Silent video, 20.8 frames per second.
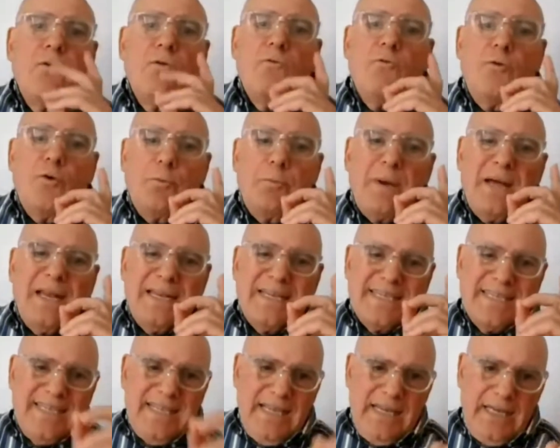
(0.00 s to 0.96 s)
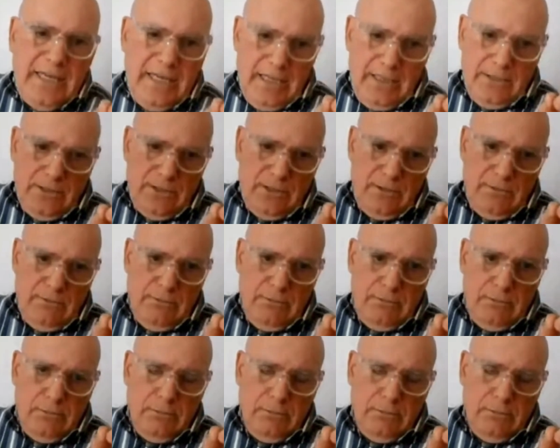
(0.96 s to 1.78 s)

For Palestinians,